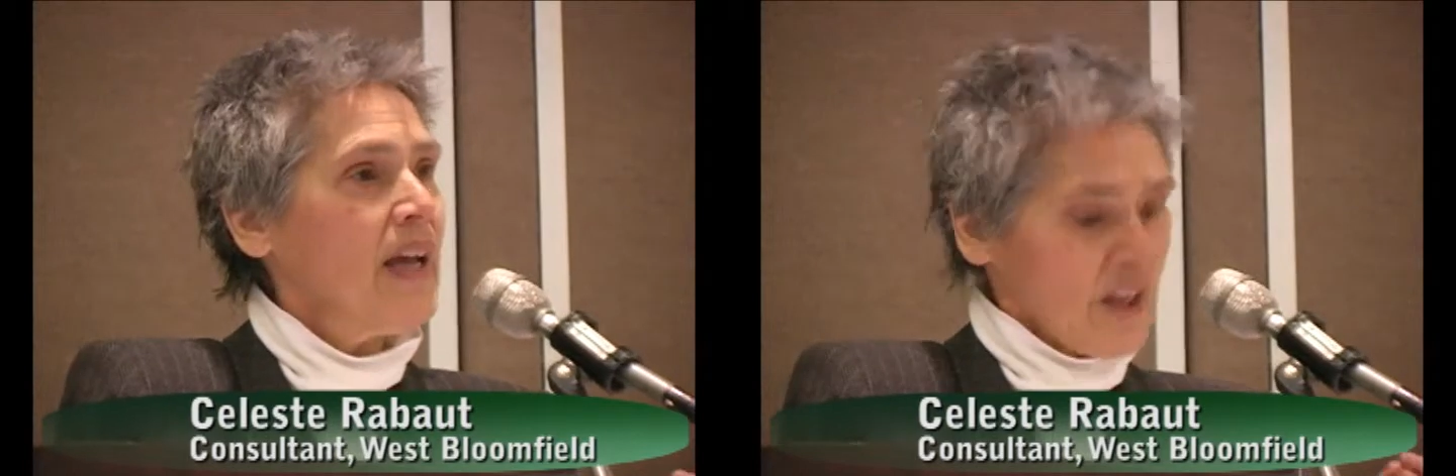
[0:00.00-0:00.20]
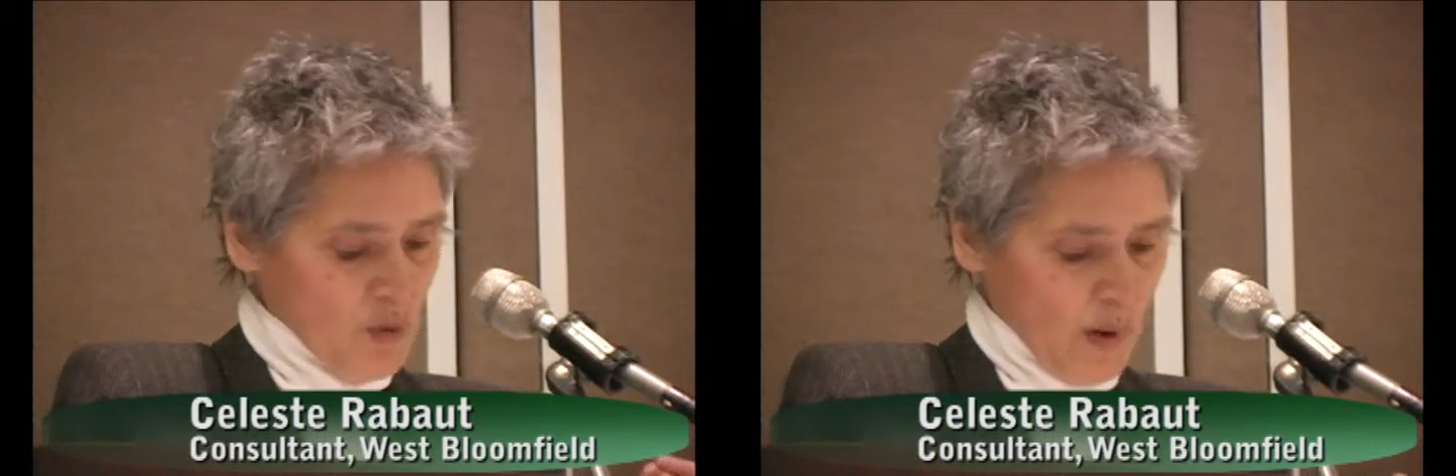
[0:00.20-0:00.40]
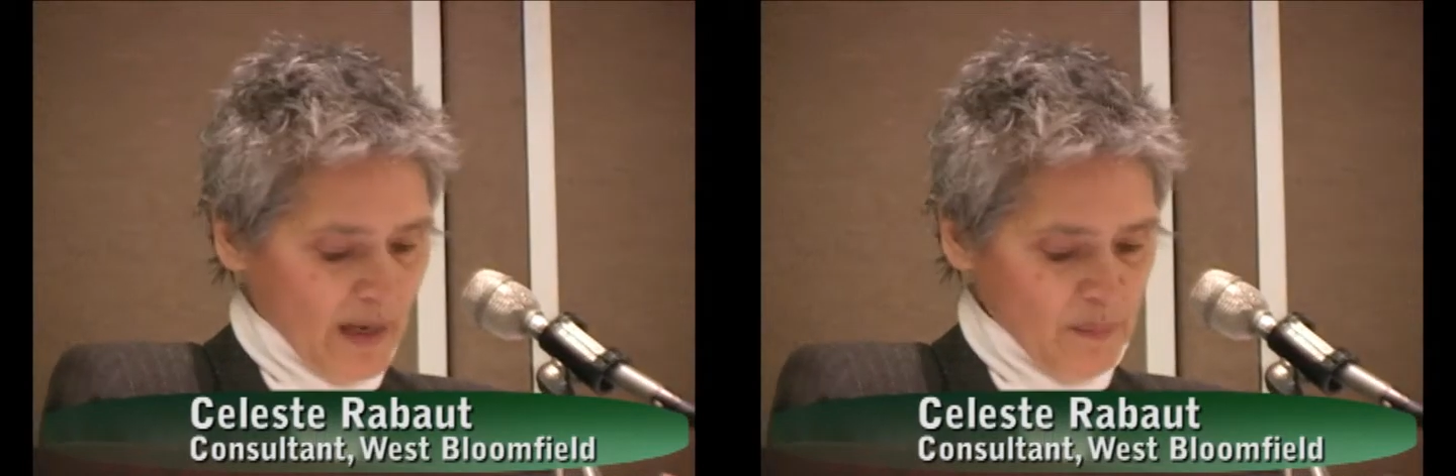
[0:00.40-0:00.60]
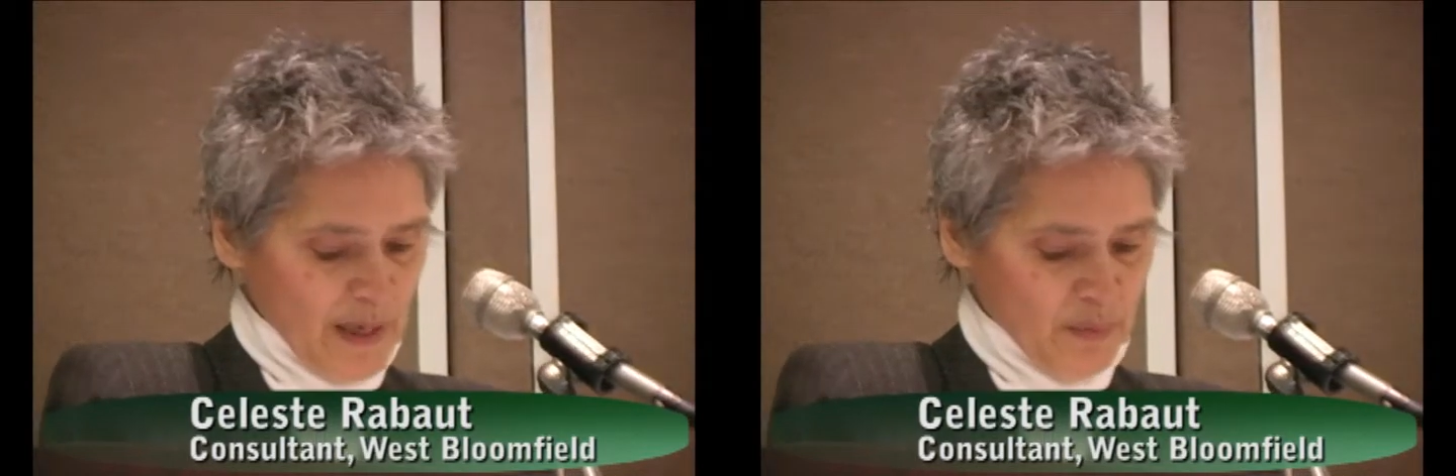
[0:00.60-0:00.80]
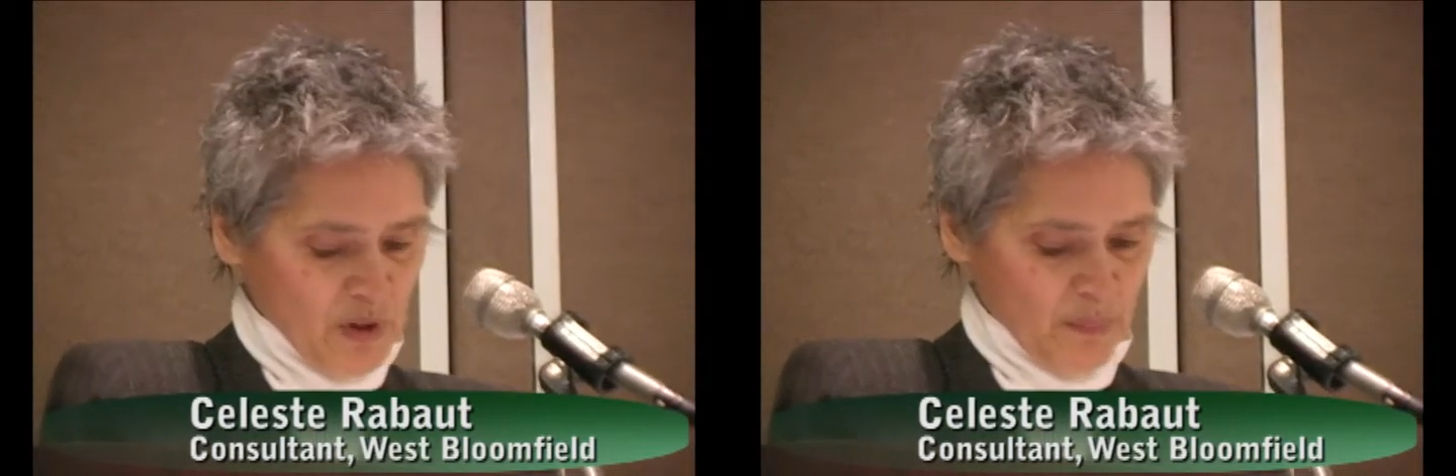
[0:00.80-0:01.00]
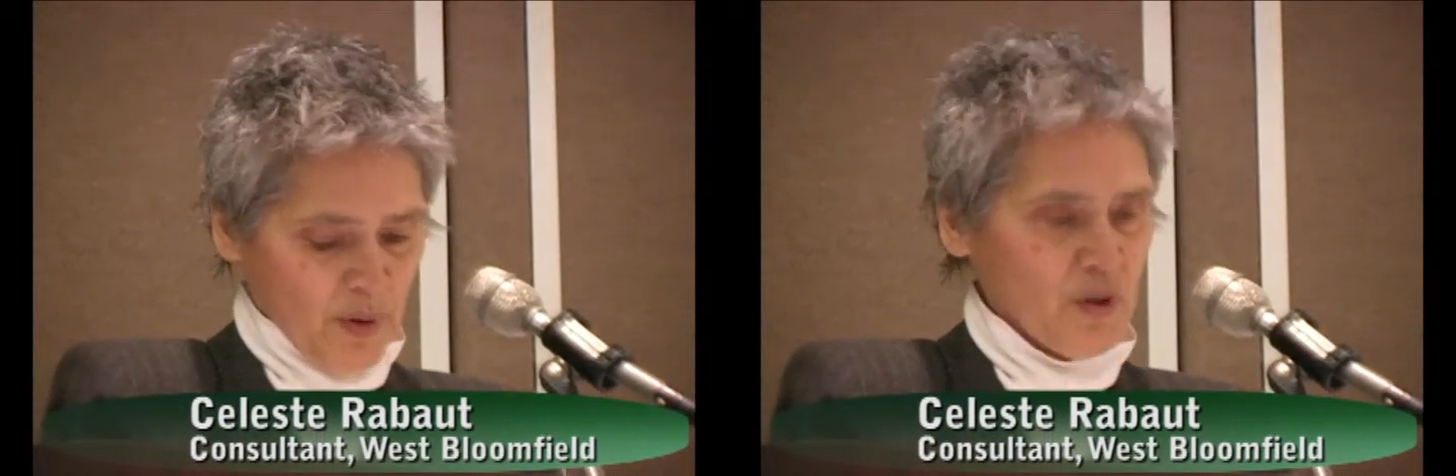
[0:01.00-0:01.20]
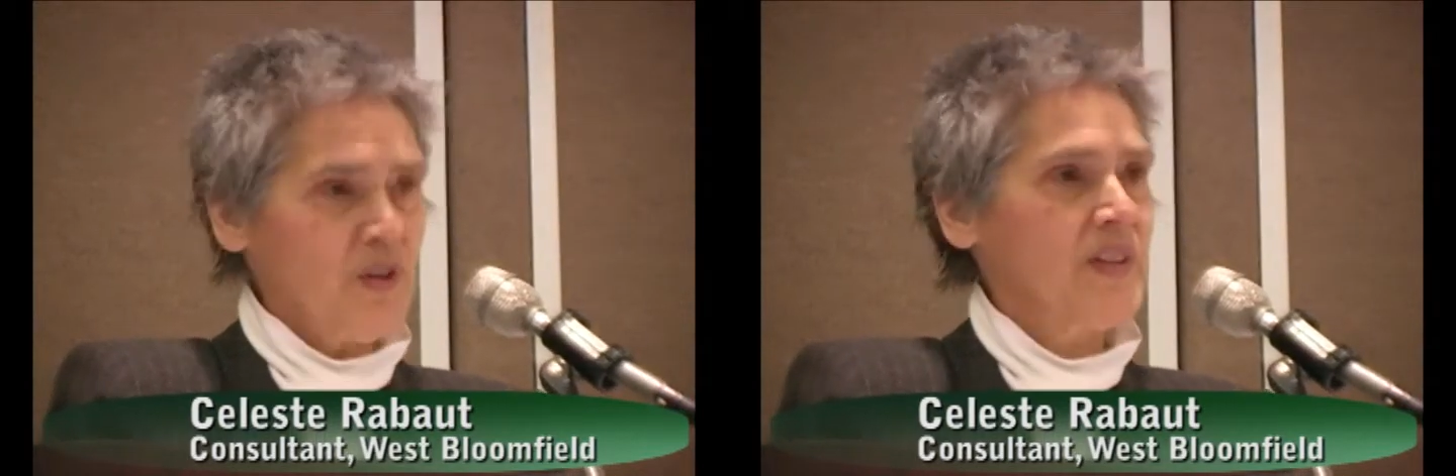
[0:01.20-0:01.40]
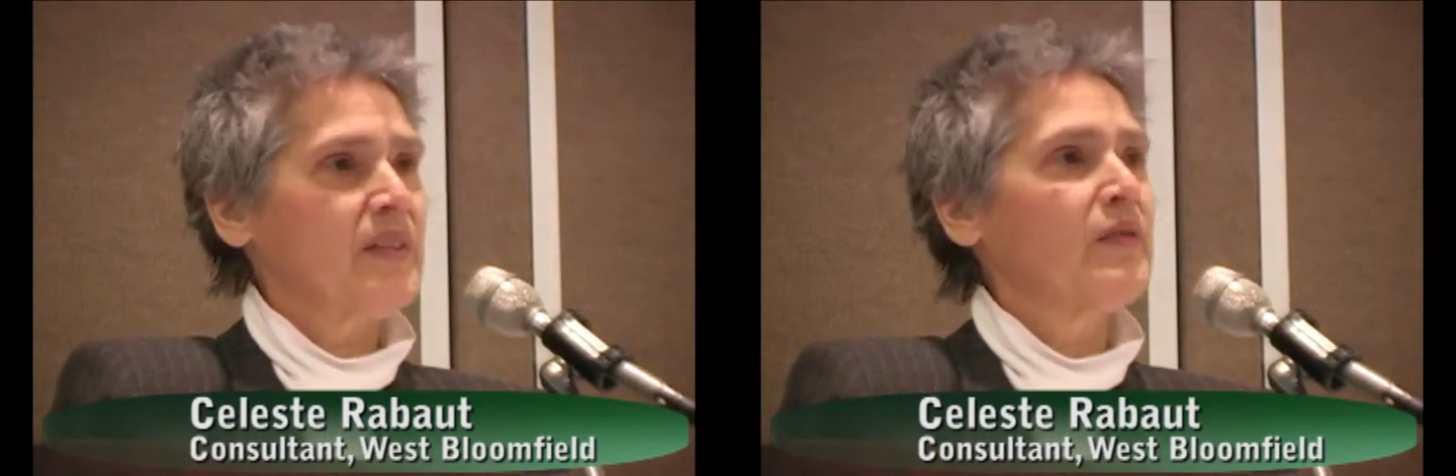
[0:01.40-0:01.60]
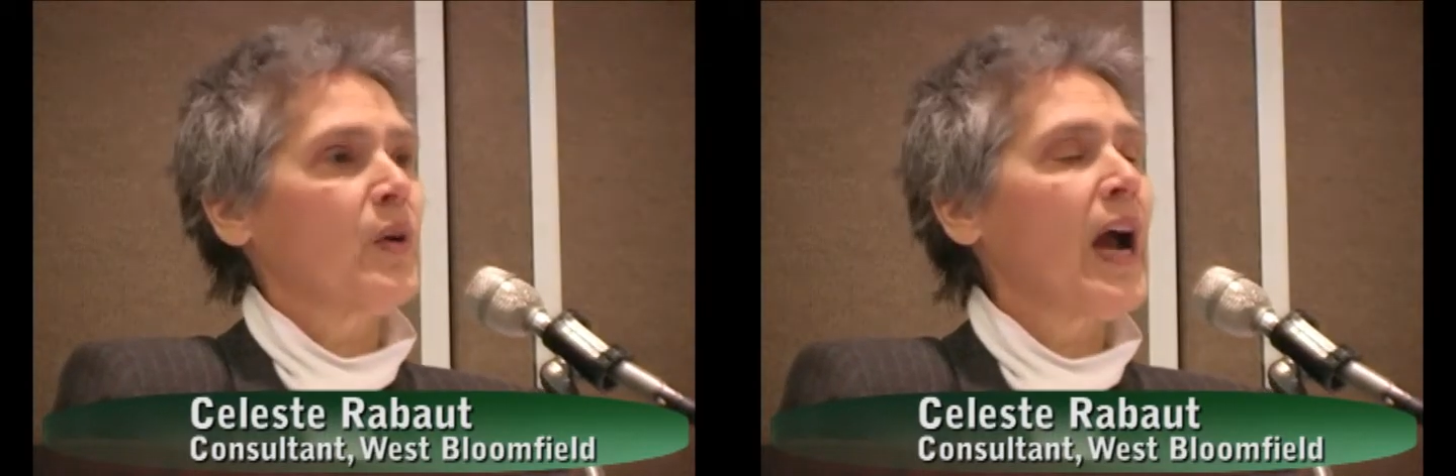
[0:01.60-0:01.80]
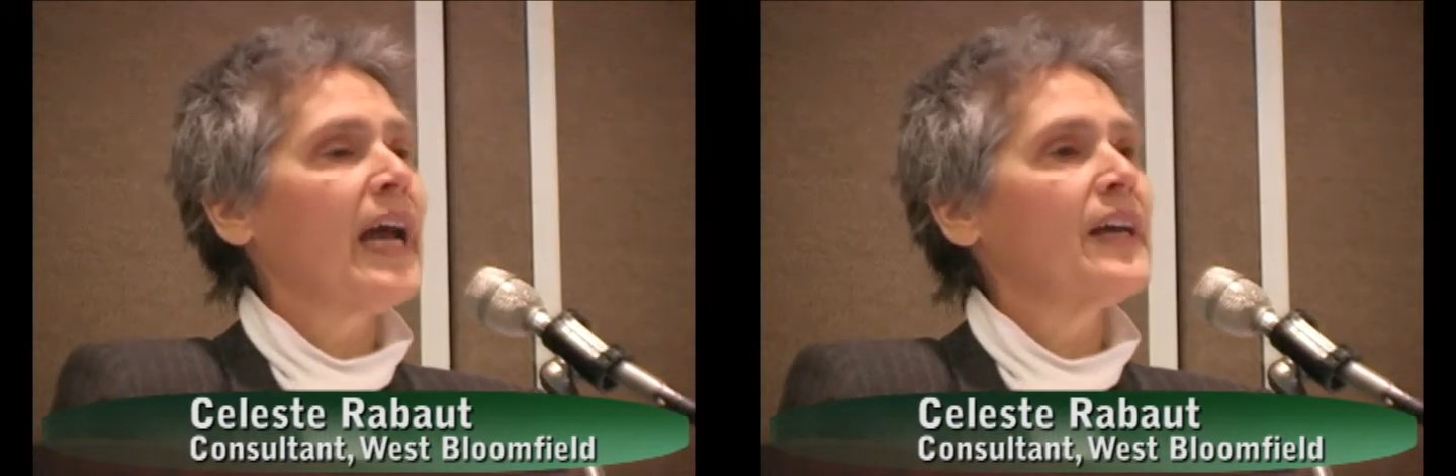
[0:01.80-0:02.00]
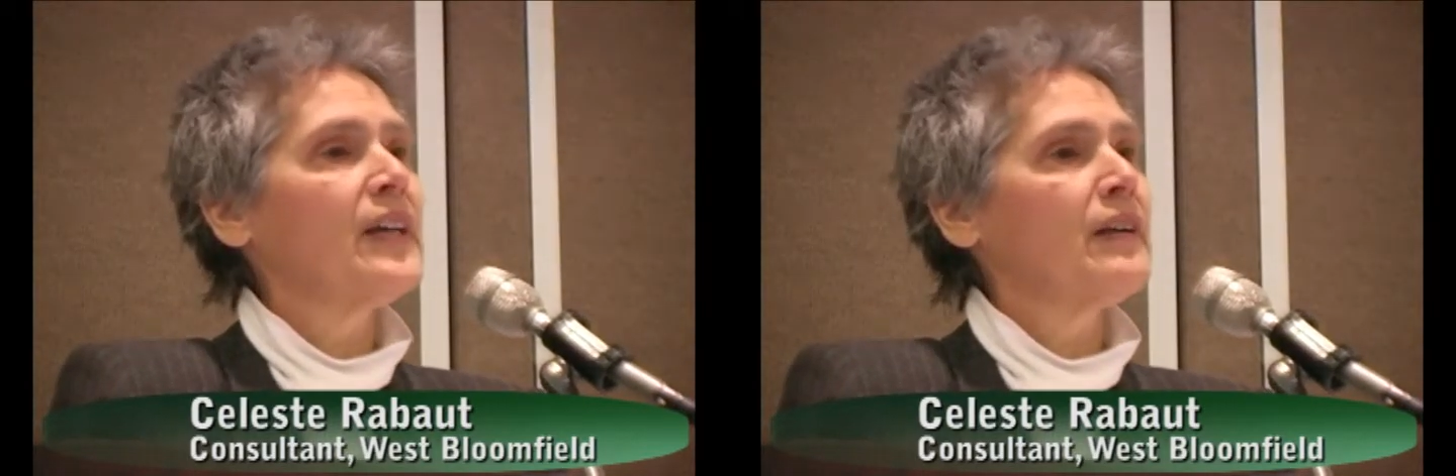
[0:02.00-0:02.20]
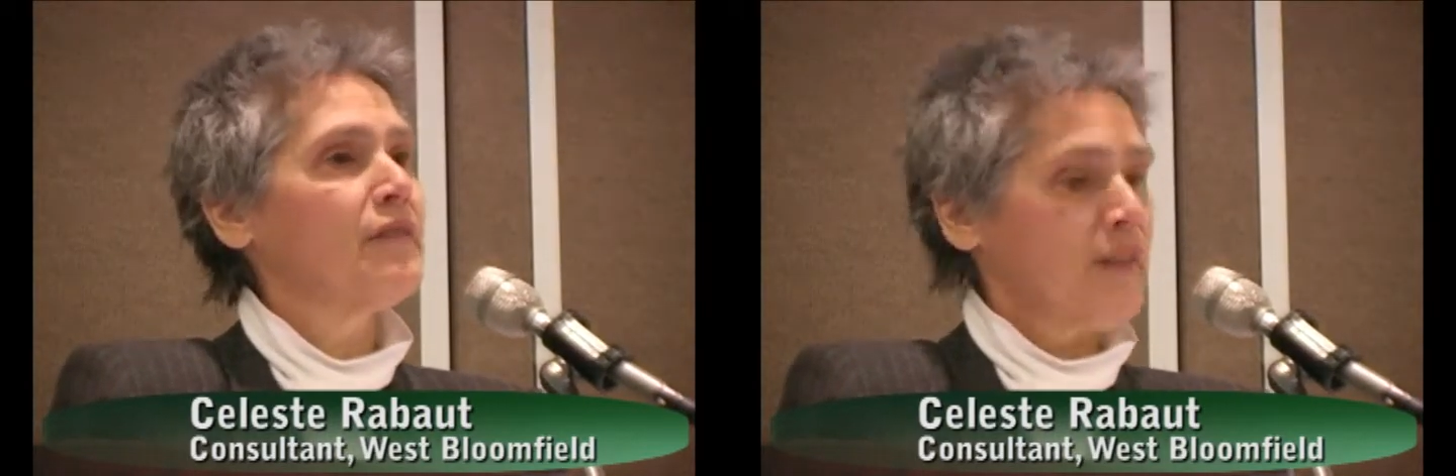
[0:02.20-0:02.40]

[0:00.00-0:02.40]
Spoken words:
and you want to be able to purchase a variety of